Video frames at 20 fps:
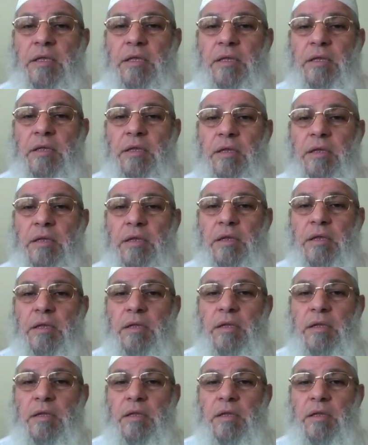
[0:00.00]

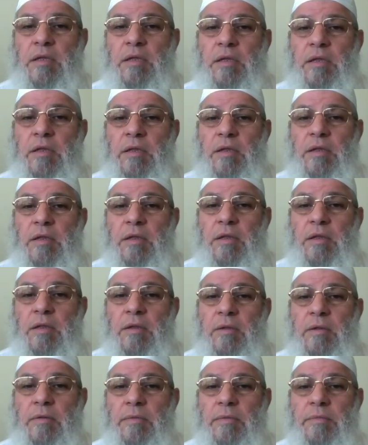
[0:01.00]
Nothing is said.